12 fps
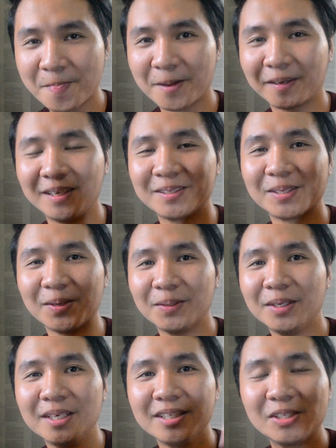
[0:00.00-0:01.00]
Okay, so
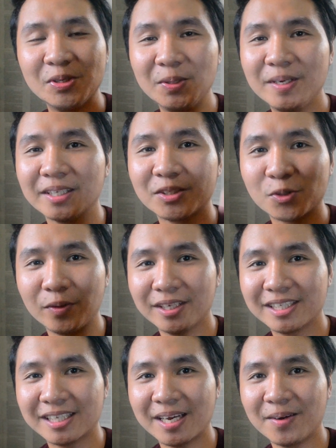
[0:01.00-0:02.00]
to do that squeak
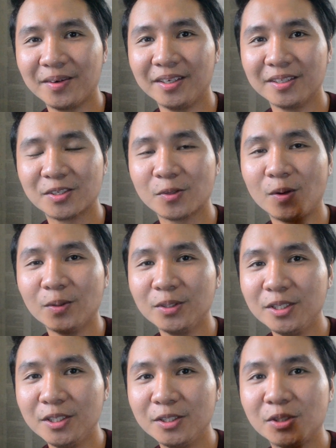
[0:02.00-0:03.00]
sound is all you
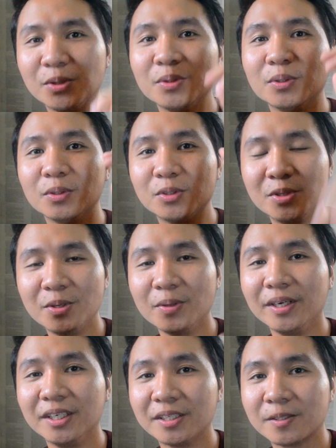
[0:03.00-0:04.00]
need to do
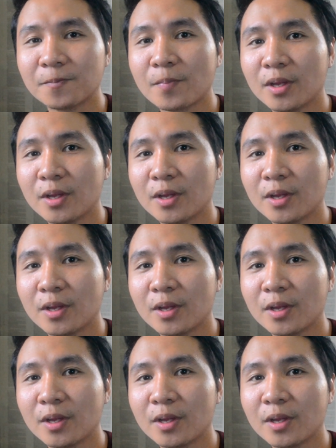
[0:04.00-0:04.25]
is